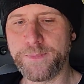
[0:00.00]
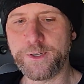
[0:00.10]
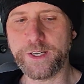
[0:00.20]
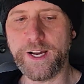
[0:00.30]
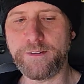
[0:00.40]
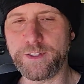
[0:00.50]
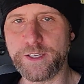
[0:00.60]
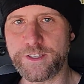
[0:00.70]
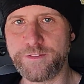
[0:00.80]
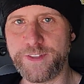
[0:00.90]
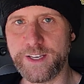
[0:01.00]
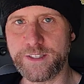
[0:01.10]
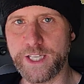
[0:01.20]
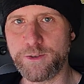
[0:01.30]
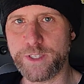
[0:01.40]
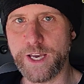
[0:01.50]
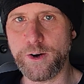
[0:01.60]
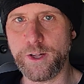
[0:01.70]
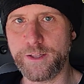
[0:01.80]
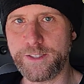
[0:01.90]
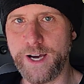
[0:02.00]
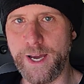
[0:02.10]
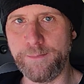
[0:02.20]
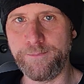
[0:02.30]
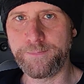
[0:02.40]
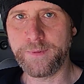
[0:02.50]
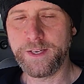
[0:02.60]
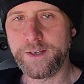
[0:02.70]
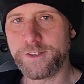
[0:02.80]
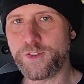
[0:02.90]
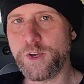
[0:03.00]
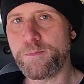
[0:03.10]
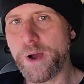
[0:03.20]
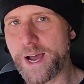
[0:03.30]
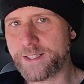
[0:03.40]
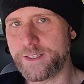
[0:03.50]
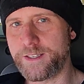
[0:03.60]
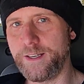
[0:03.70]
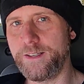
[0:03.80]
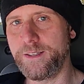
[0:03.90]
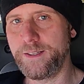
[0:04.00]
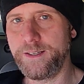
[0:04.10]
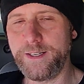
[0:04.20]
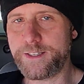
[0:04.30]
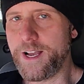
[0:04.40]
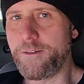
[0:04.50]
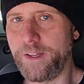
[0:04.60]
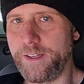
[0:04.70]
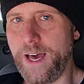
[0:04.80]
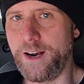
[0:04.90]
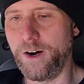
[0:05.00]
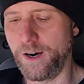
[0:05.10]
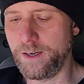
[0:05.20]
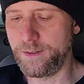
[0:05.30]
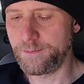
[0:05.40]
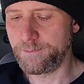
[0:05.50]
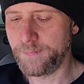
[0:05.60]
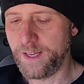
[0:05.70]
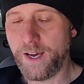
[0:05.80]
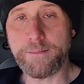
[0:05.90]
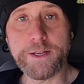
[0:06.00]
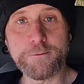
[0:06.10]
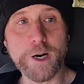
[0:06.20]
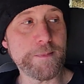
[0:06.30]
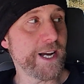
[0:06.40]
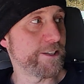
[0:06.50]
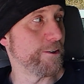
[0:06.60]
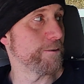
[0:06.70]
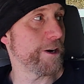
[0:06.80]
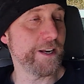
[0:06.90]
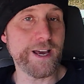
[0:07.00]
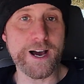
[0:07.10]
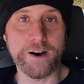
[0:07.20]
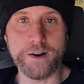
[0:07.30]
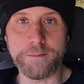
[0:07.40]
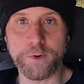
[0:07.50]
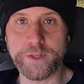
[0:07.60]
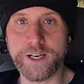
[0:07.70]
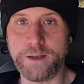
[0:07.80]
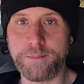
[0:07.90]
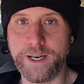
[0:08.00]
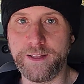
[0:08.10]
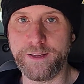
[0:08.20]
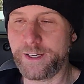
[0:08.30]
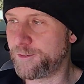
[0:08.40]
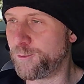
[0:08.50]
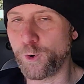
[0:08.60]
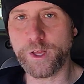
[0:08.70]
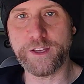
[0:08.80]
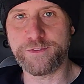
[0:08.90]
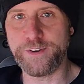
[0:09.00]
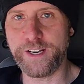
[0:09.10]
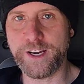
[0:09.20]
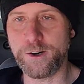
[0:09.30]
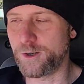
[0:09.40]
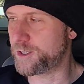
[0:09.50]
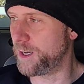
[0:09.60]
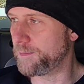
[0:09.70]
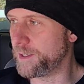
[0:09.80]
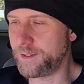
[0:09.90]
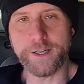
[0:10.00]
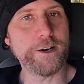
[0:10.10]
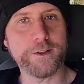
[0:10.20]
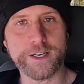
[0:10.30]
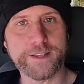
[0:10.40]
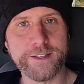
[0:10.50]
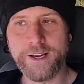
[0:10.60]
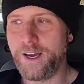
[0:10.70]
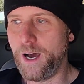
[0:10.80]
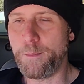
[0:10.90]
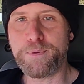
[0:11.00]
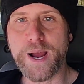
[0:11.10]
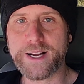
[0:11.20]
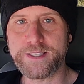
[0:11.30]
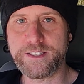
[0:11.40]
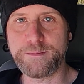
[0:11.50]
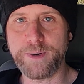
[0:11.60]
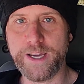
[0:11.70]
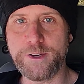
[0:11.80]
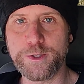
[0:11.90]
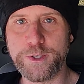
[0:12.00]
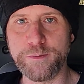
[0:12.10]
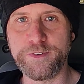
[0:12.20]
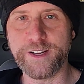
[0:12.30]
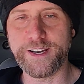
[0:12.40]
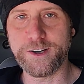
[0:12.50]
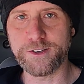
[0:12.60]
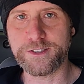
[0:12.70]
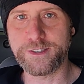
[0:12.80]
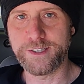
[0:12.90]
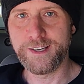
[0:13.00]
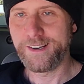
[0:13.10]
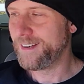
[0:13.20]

You're going to have a list of things that you say all the time. So you practice it. And it's not really that hard. I mean, what am I doing right now? I'm only on my, like, 40th video or something, you know? Like, I'm practicing my YouTube videos.